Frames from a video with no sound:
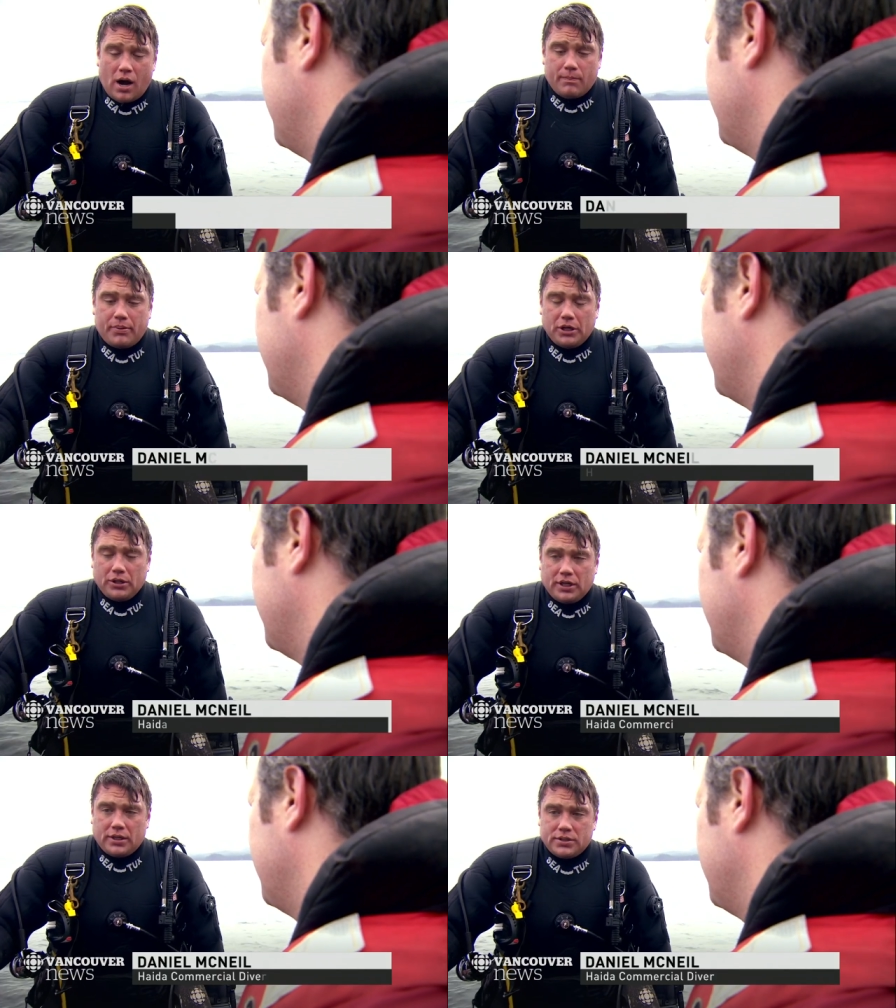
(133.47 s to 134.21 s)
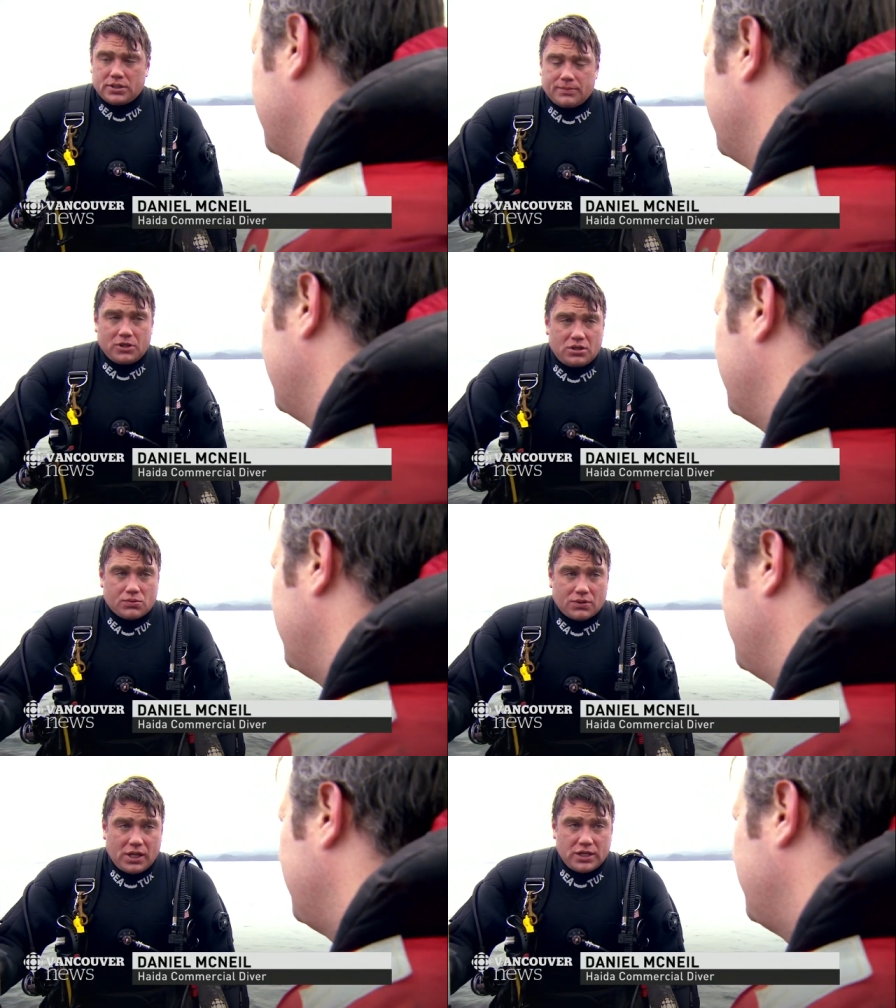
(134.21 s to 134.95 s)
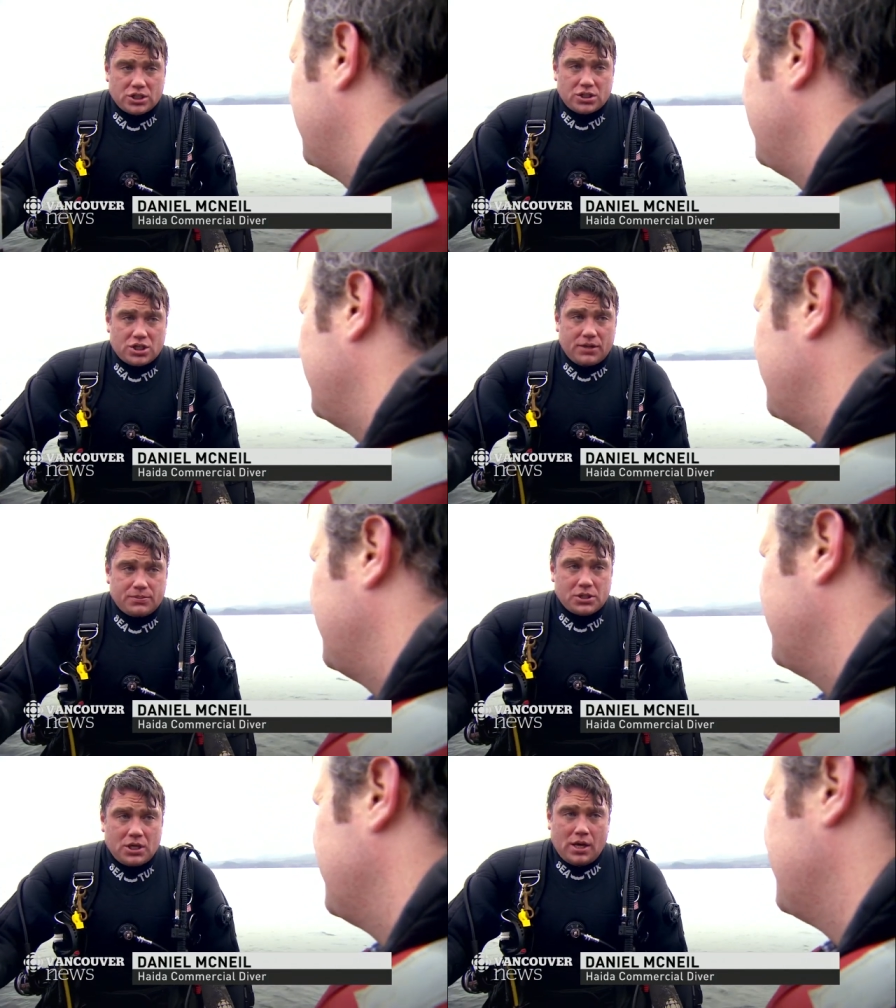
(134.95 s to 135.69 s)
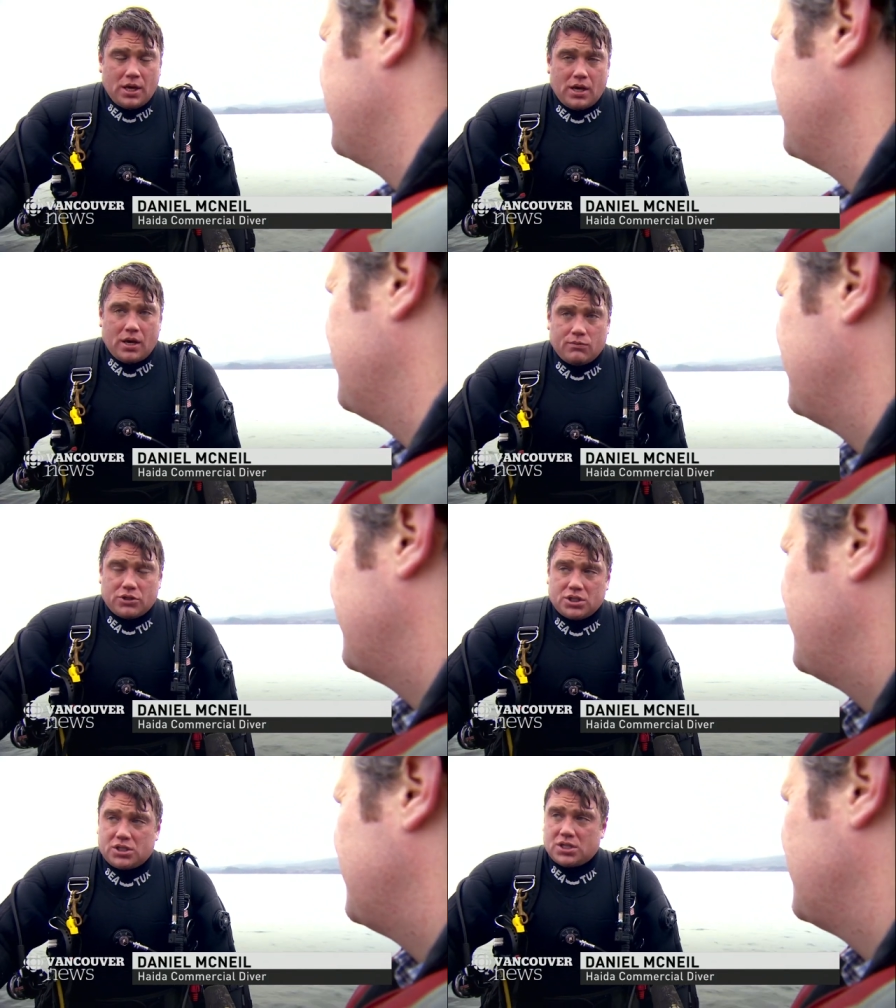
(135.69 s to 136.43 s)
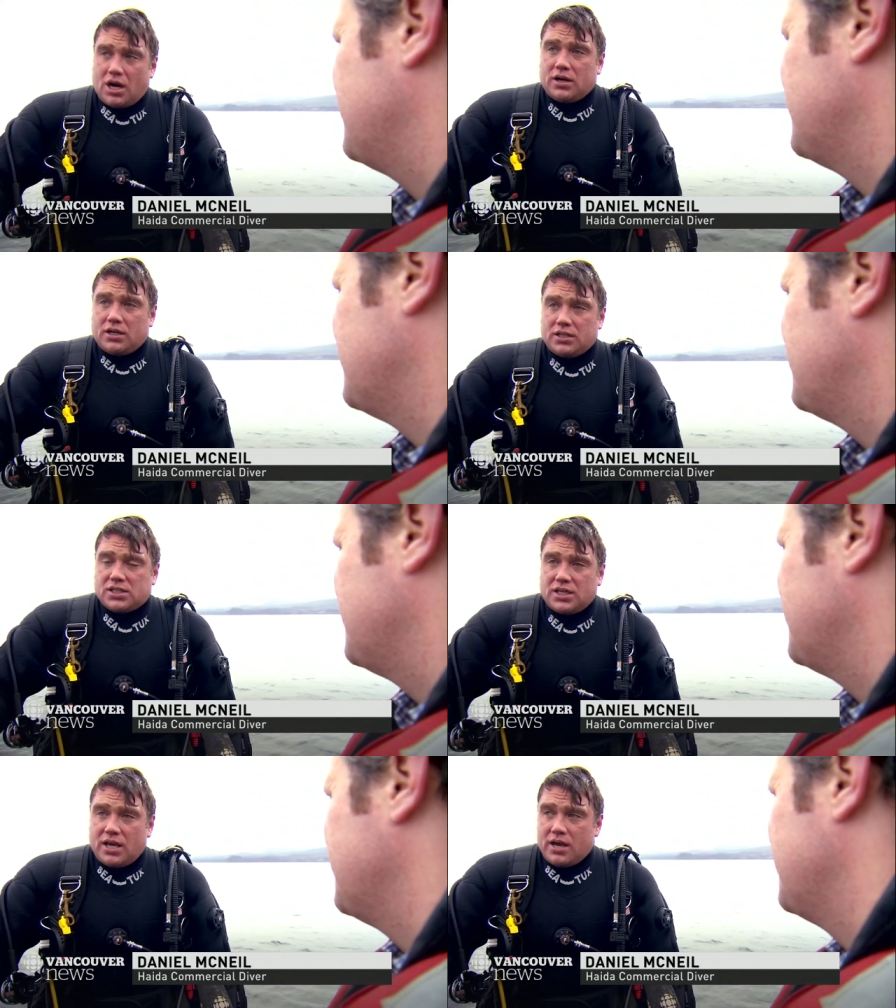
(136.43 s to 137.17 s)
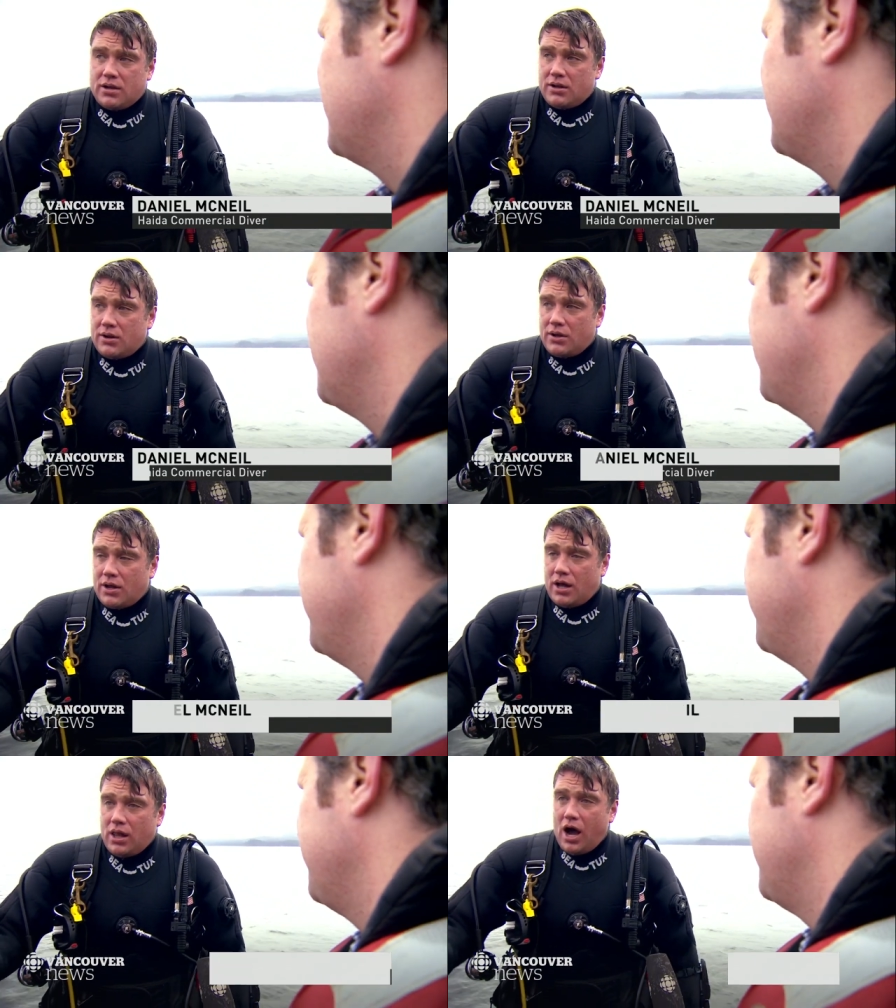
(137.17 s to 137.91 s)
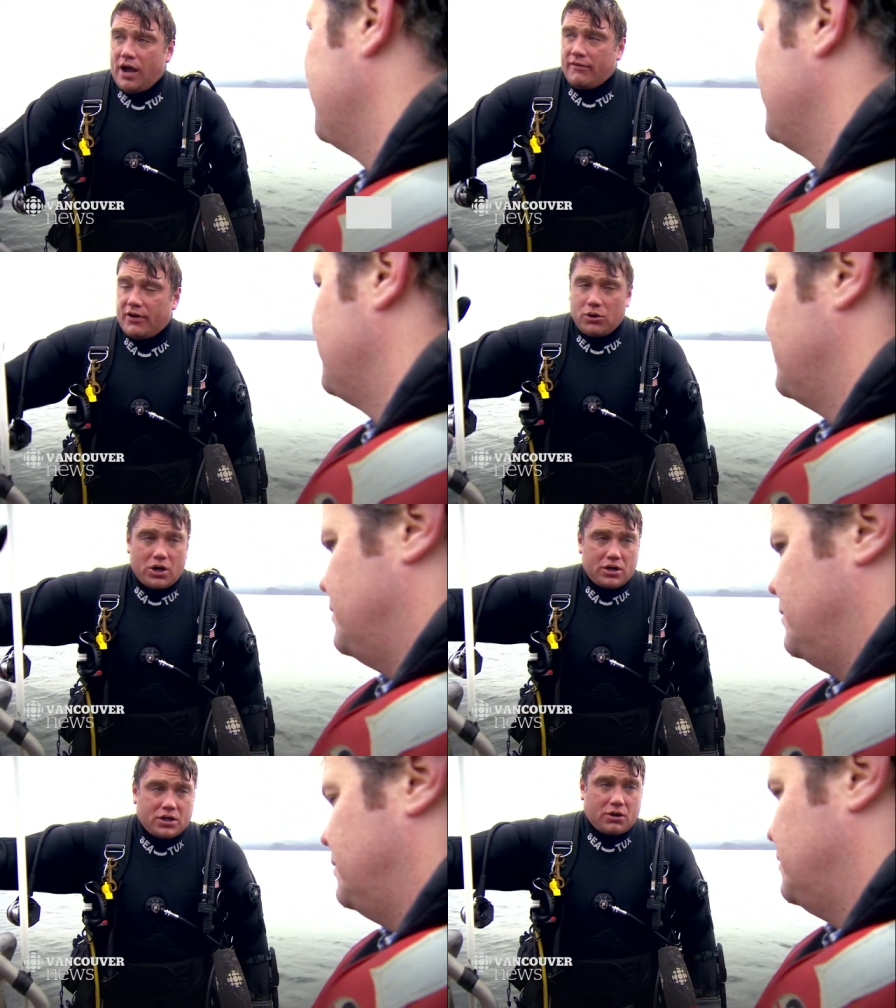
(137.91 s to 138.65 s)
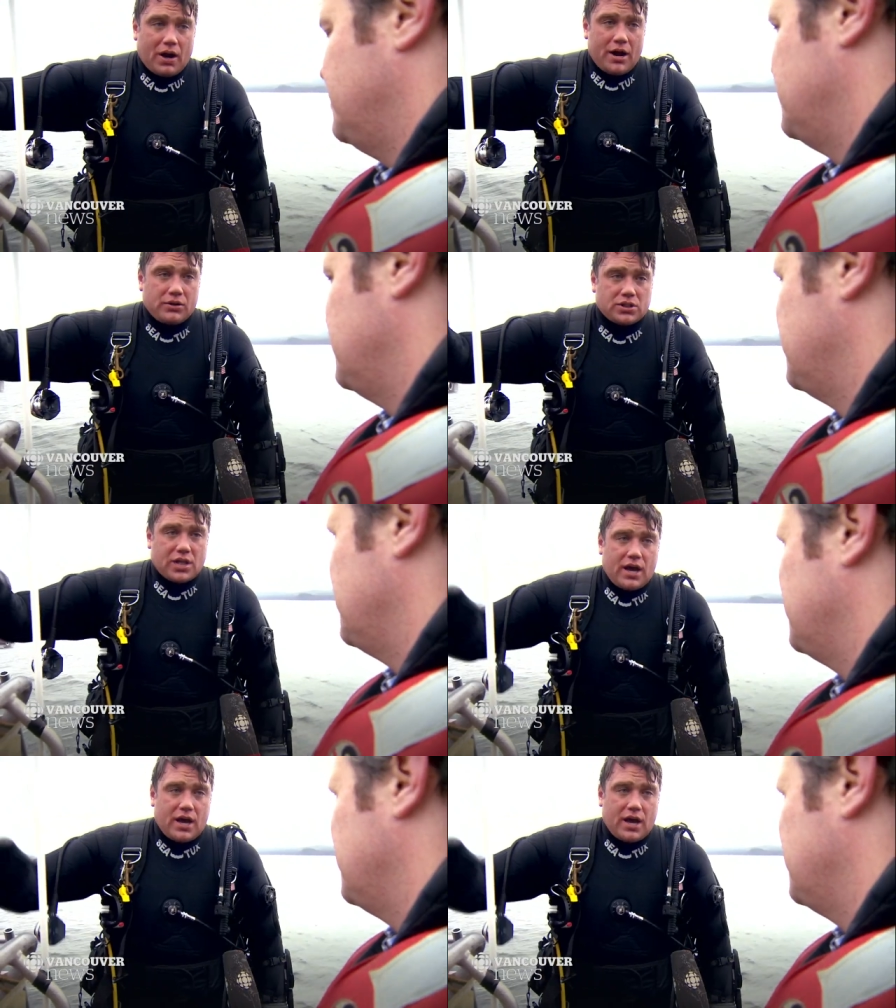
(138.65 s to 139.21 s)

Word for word: on building some of these relationships, and we're just starting to see it alive out on the grounds